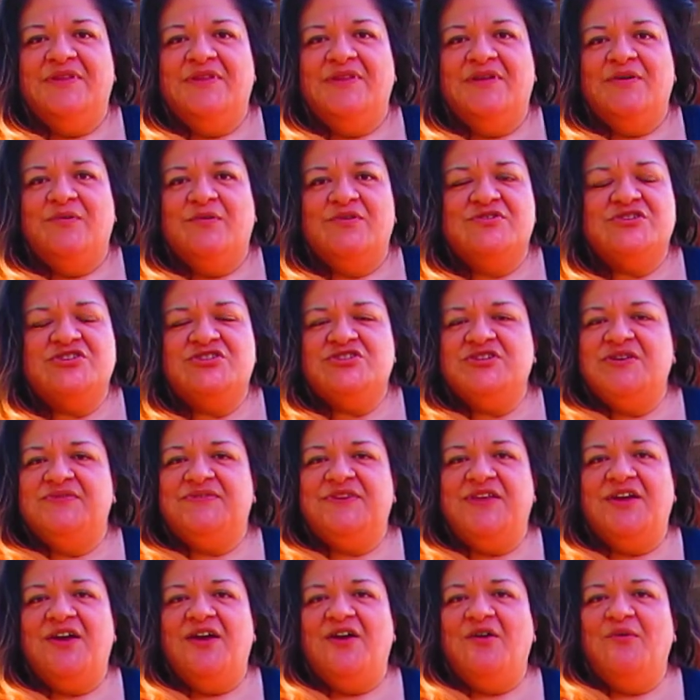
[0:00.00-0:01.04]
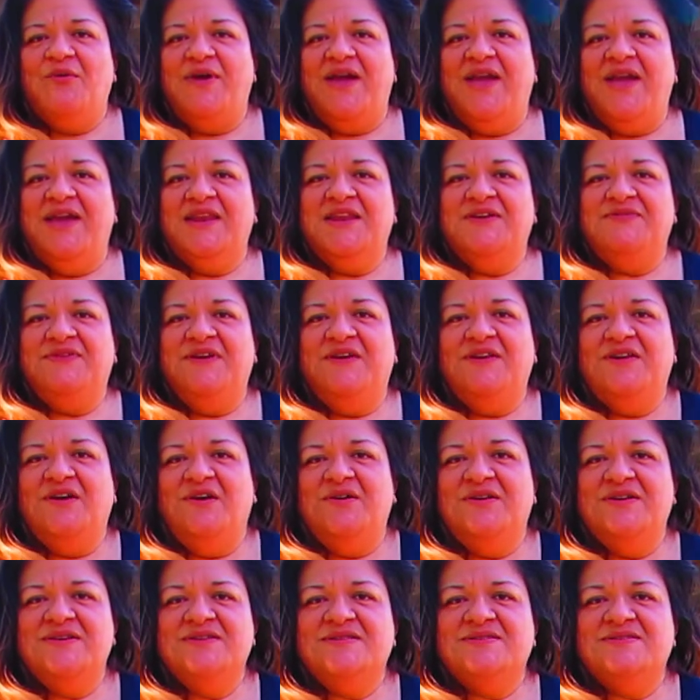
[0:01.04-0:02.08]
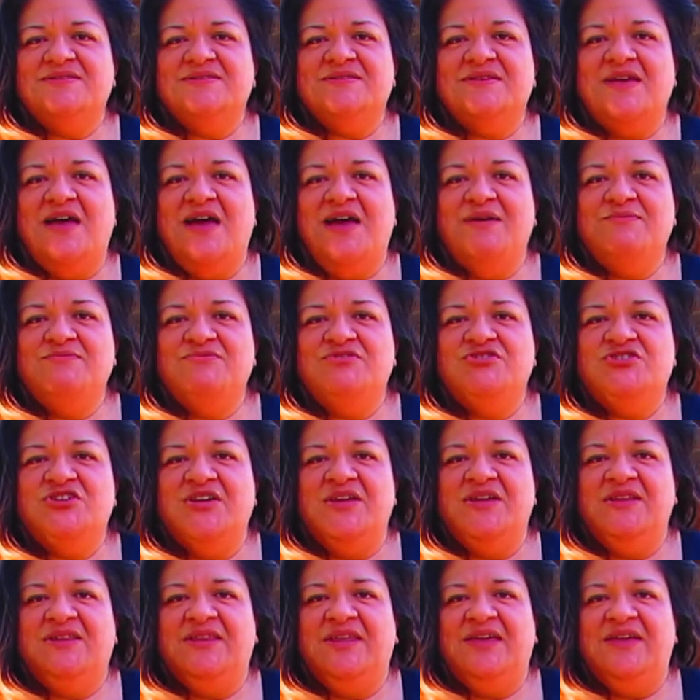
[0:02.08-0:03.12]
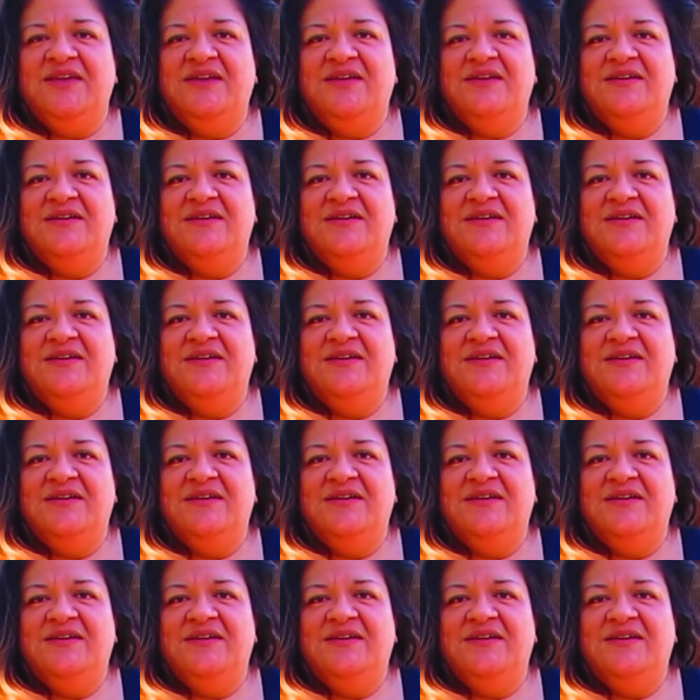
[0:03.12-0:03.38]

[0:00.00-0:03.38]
We're just shifting our weight, and if you notice, I'm gently